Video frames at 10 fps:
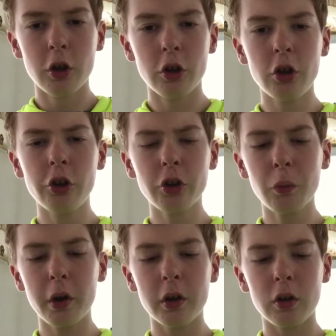You usually
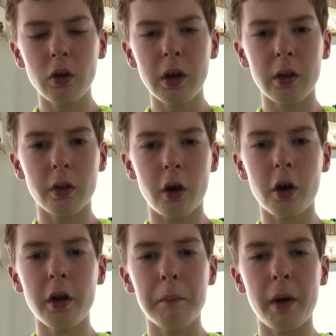want to do this on the